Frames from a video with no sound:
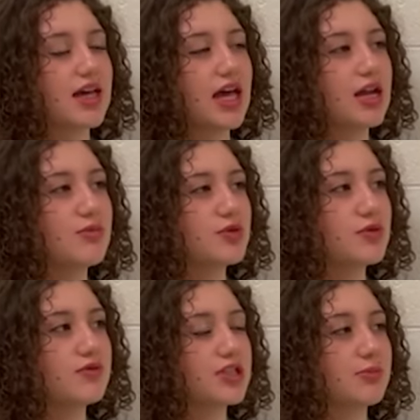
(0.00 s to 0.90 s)
and
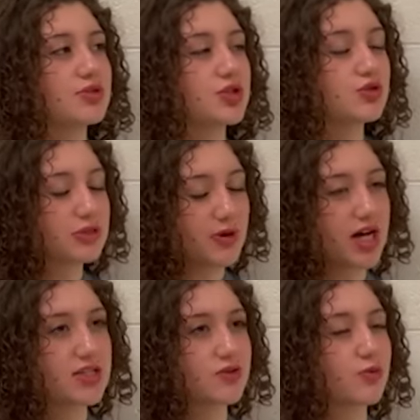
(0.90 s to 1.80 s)
moved up 2
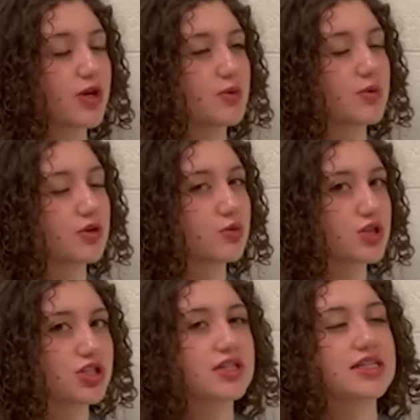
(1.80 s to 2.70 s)
spots from where we were
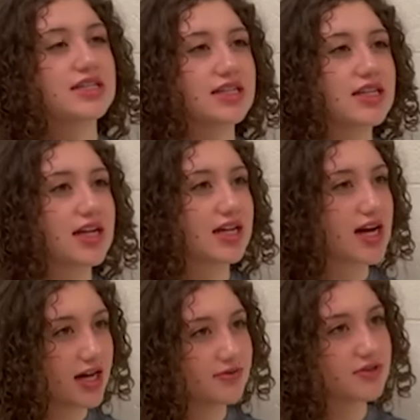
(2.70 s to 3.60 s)
originally seated at
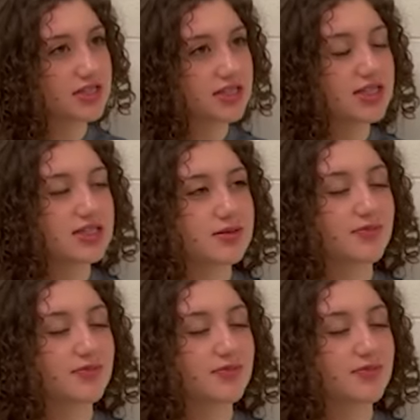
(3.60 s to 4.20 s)
conferences.